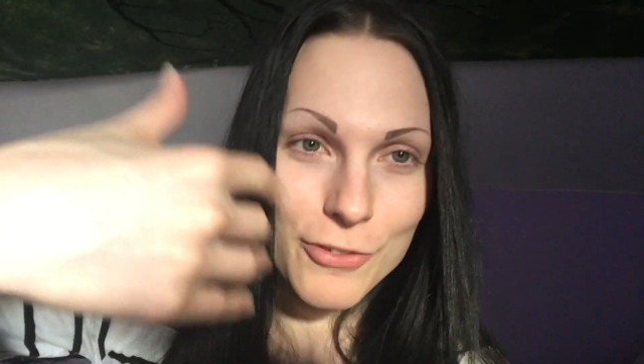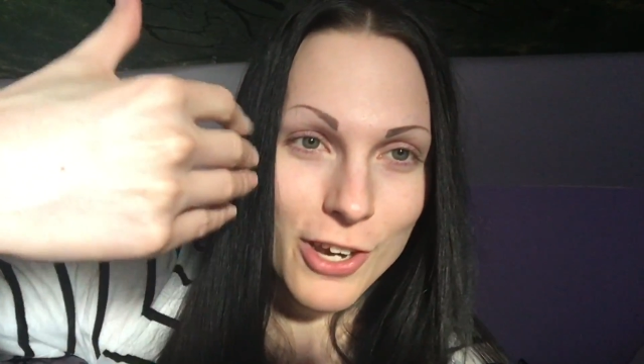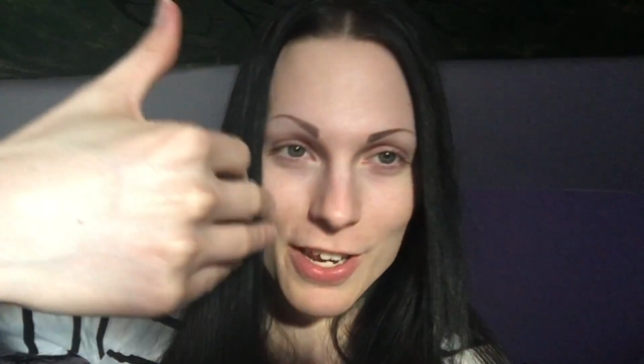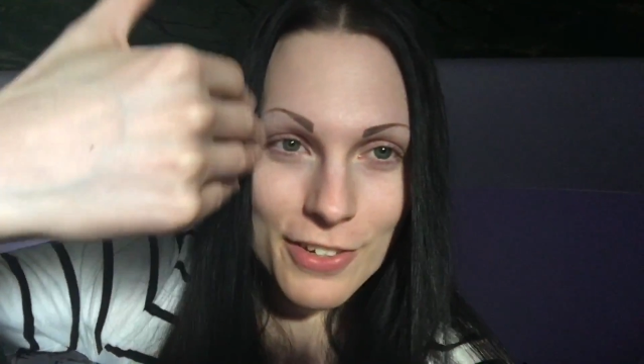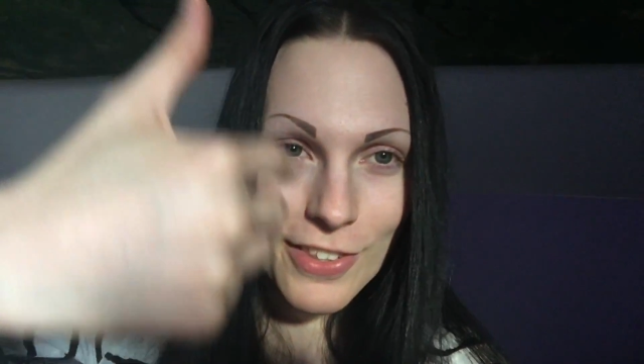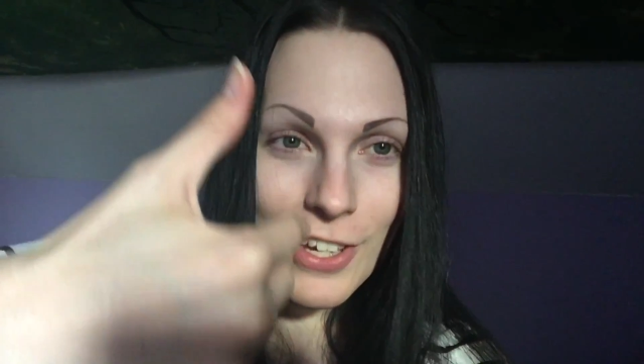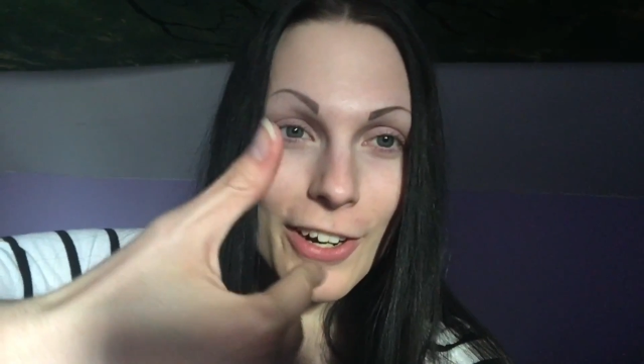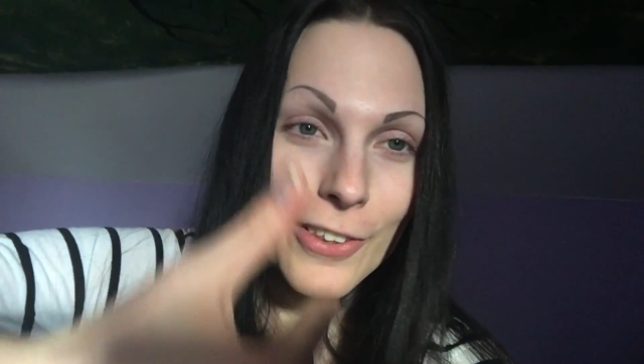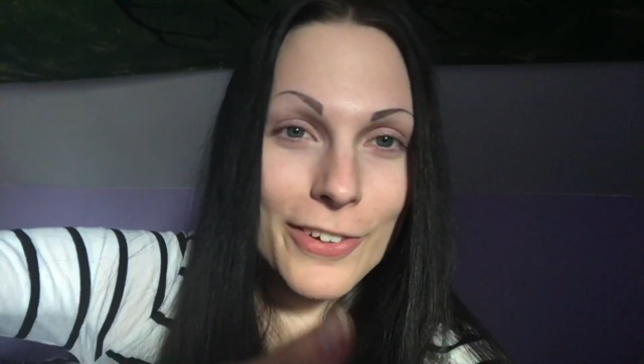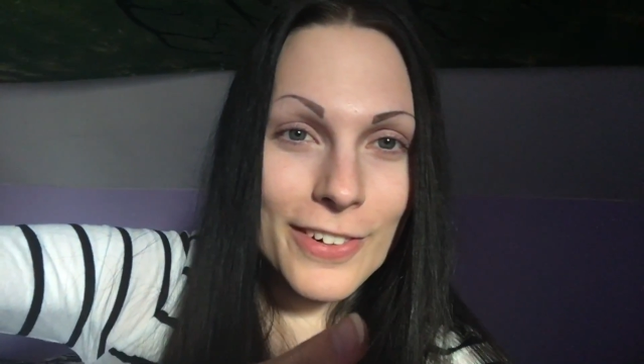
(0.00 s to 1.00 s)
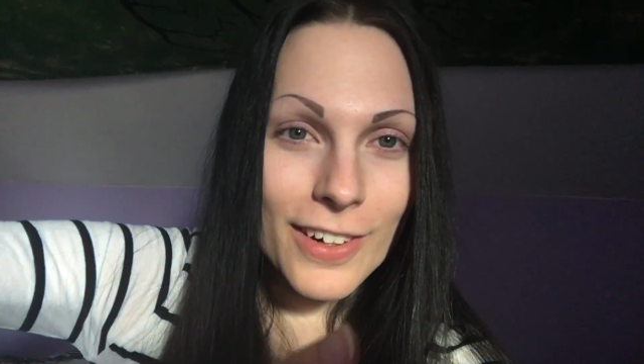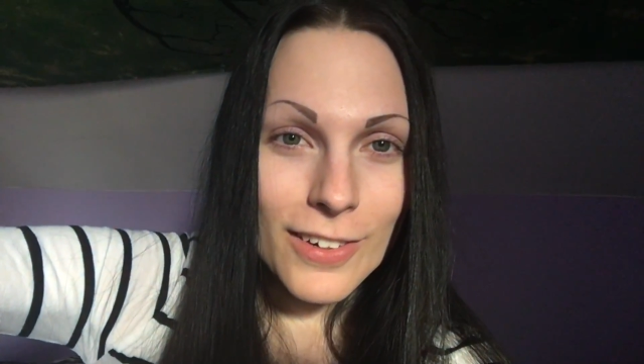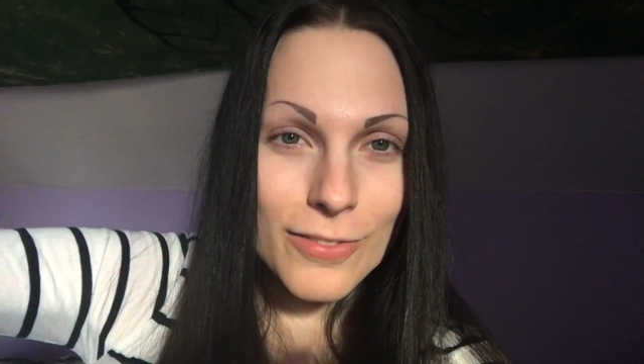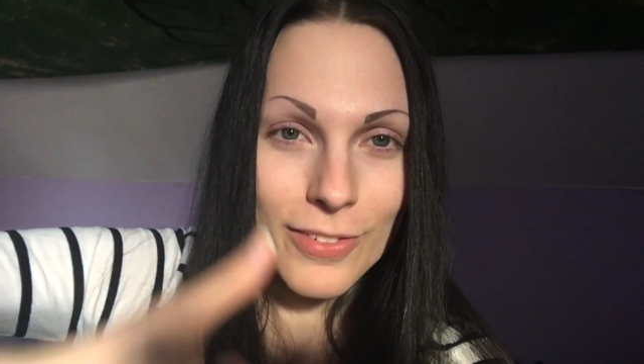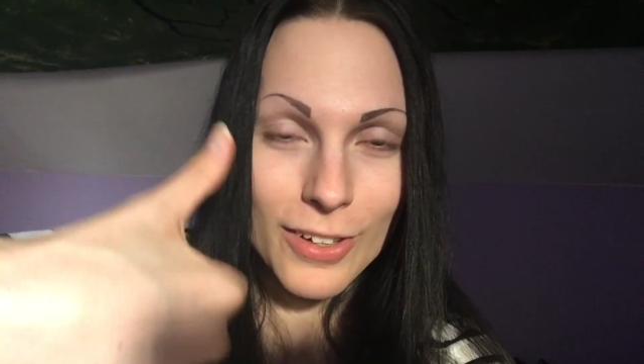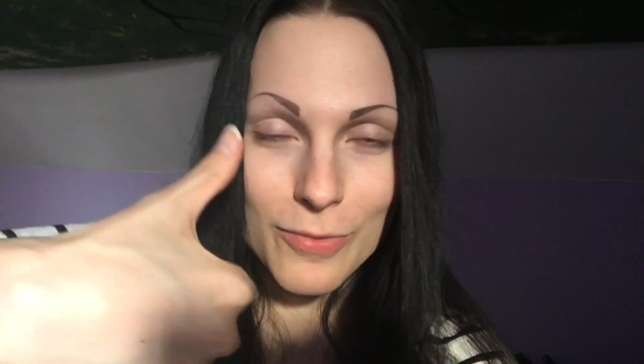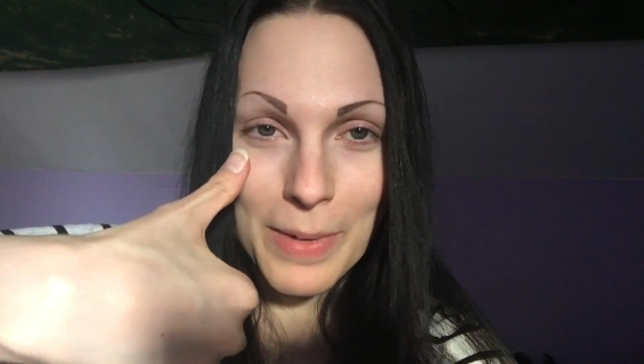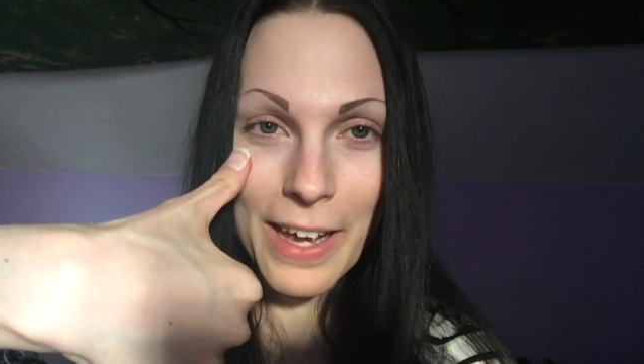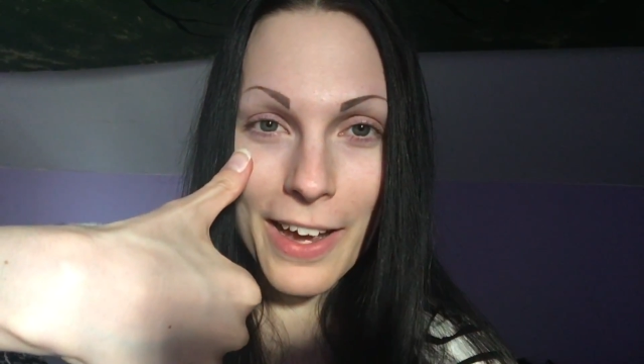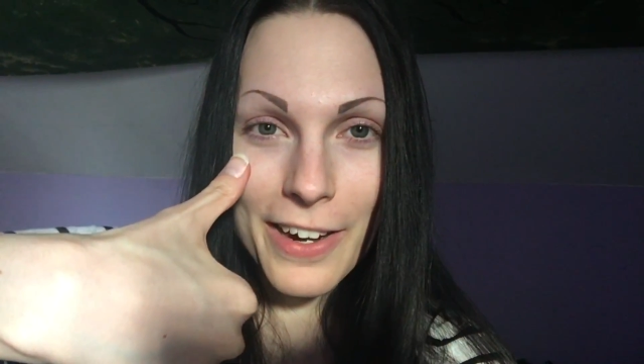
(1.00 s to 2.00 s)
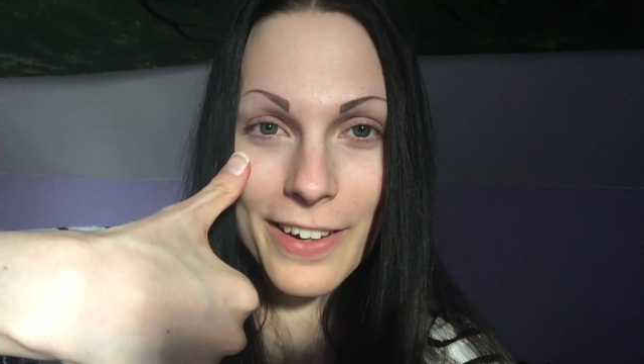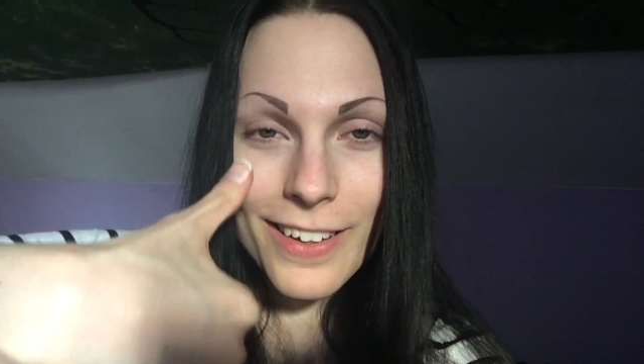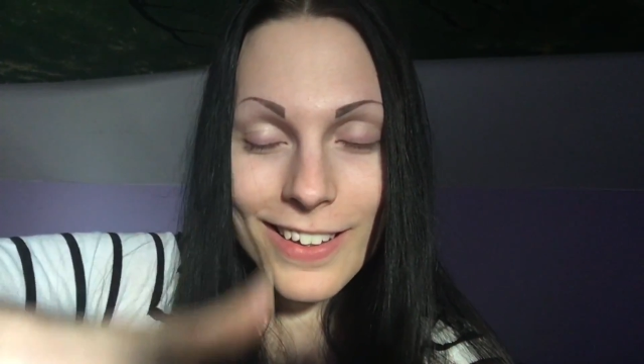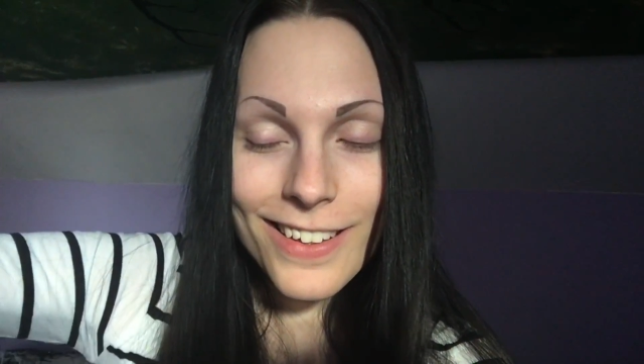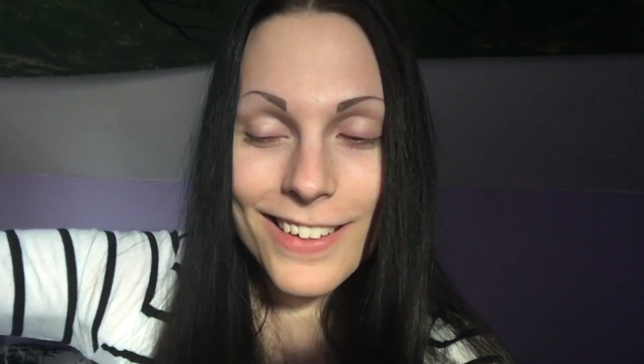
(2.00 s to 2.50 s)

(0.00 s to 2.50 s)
changed the color of my eye,